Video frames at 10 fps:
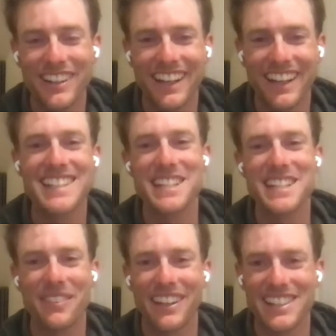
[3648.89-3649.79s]
that I started
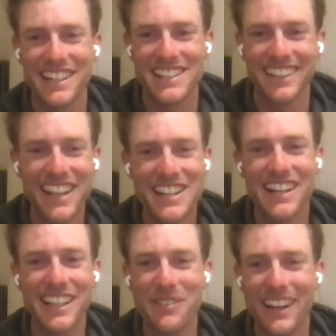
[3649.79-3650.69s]
to click
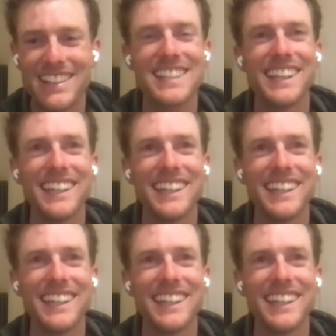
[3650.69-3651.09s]
back into gear.